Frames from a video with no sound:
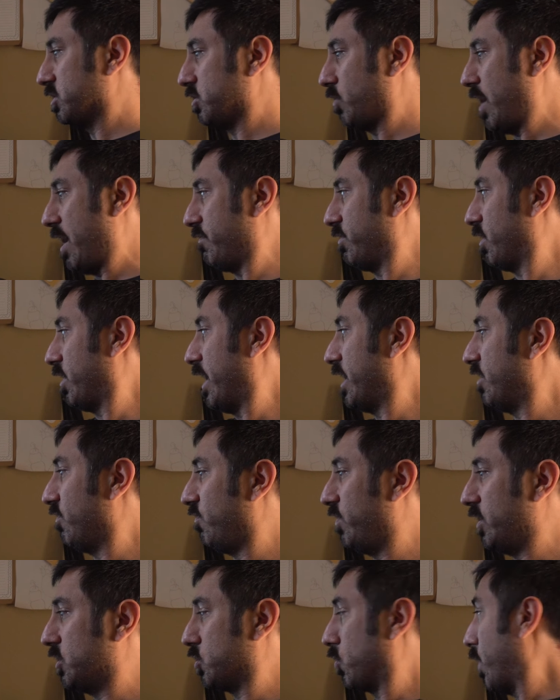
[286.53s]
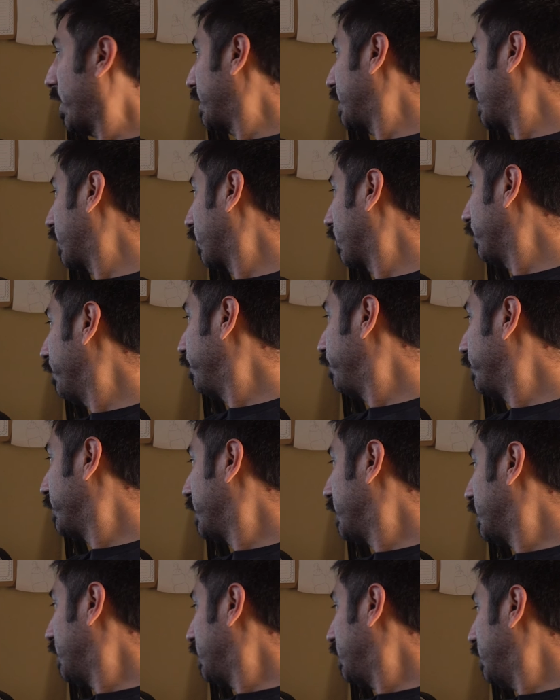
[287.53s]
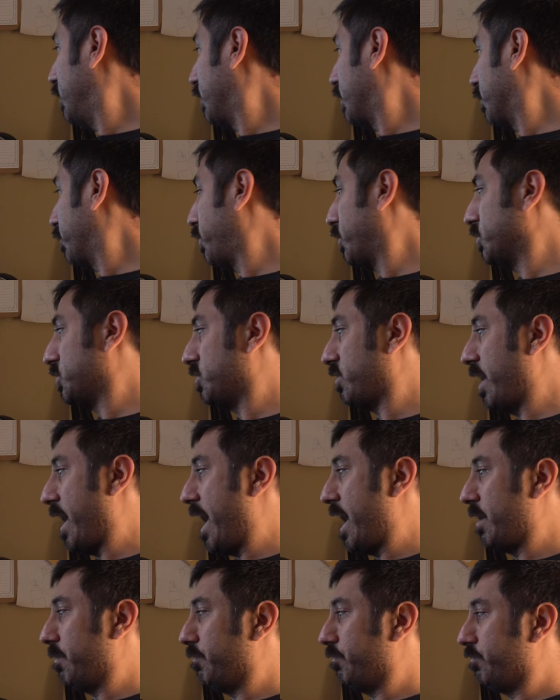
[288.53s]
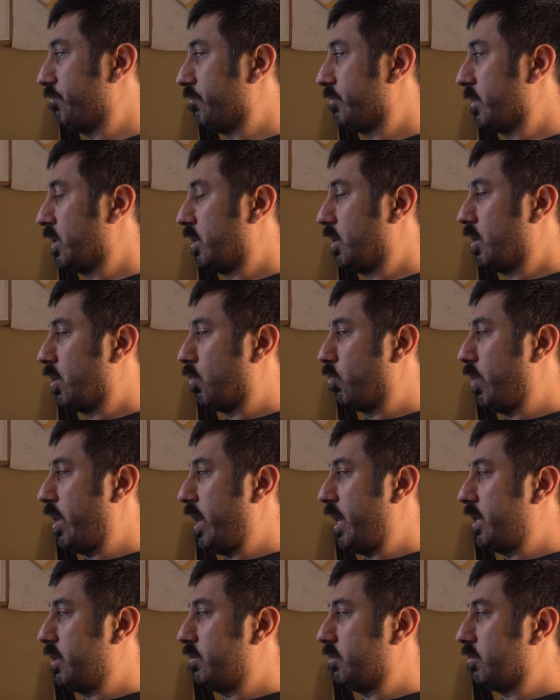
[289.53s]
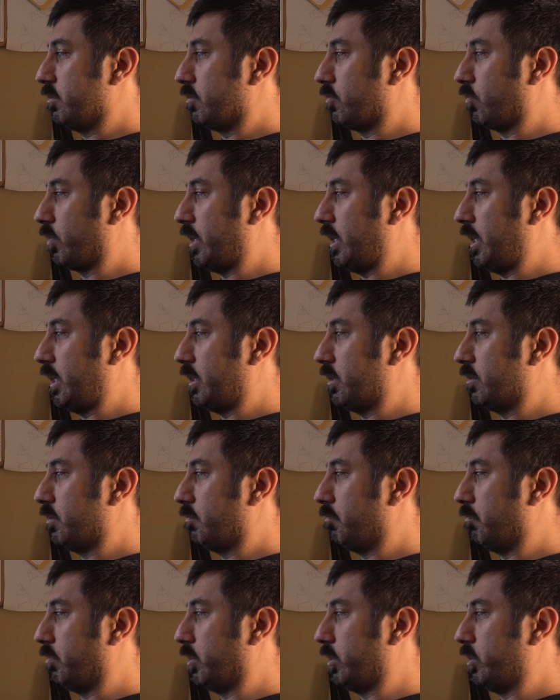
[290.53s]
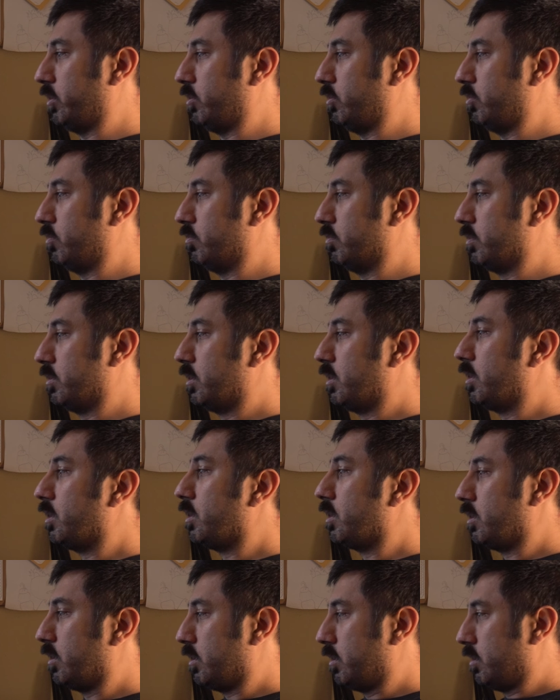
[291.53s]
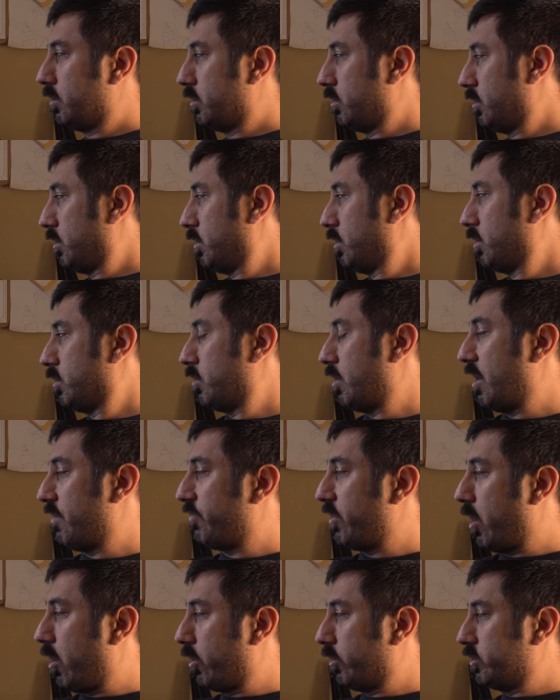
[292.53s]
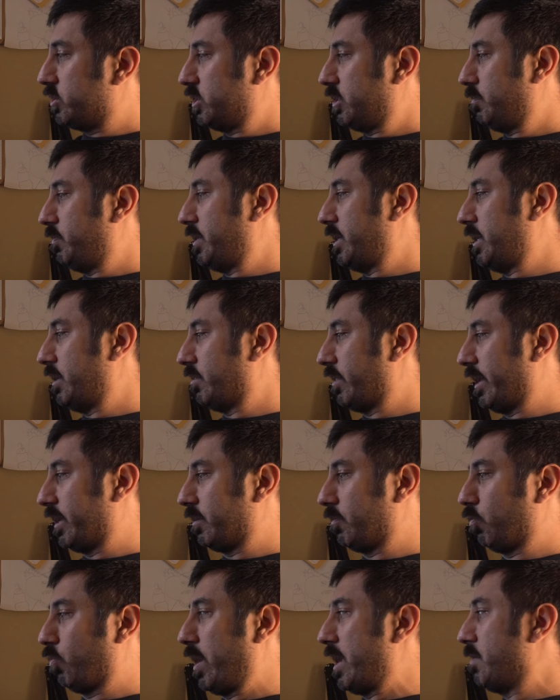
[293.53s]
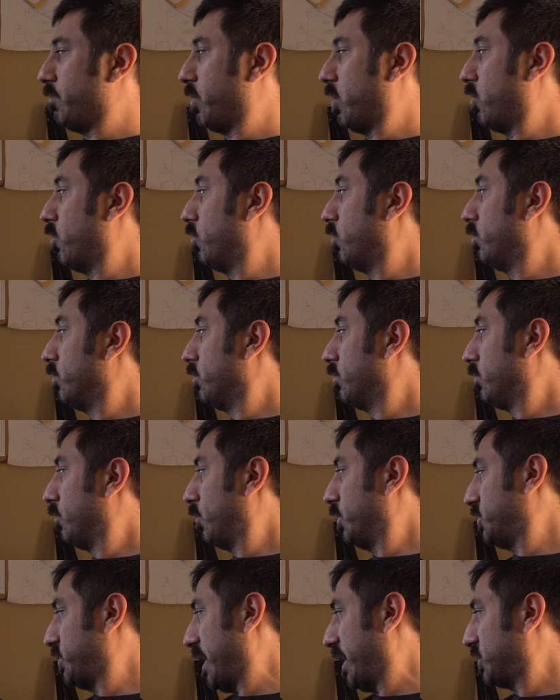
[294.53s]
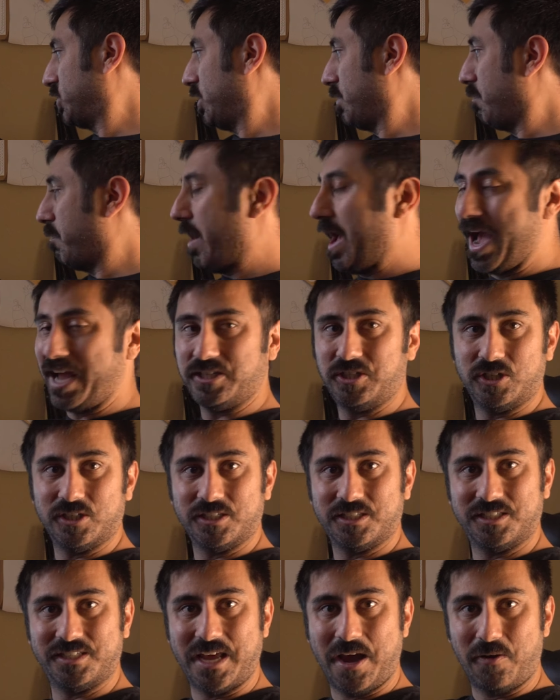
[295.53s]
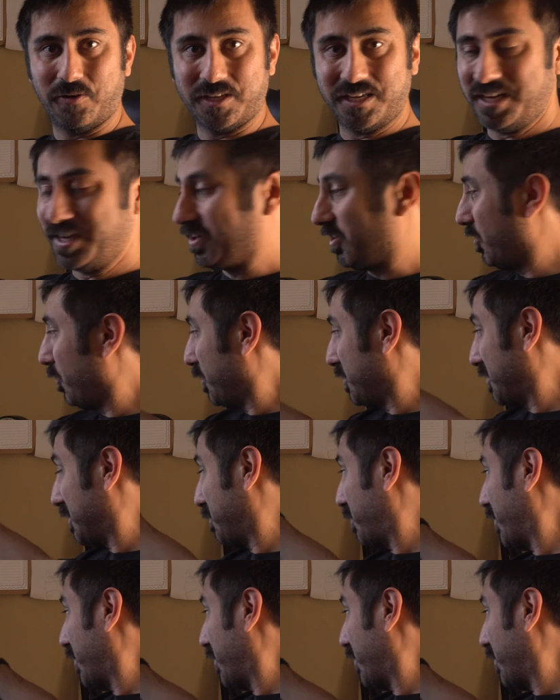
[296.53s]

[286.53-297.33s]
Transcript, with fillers: So I have the lighting feature right here. You can push that red, green, blue. You have the RGB like rainbow, which actually matches down here, which is